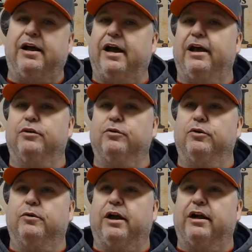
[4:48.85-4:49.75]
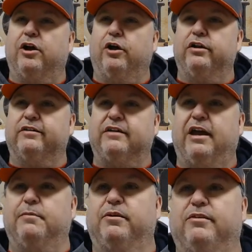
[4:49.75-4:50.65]
I don't know what I called this guy,
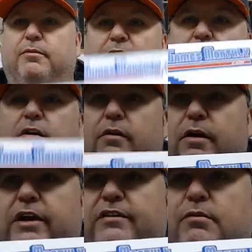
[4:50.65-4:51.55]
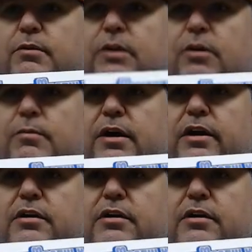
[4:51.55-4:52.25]
but somebody corrected me on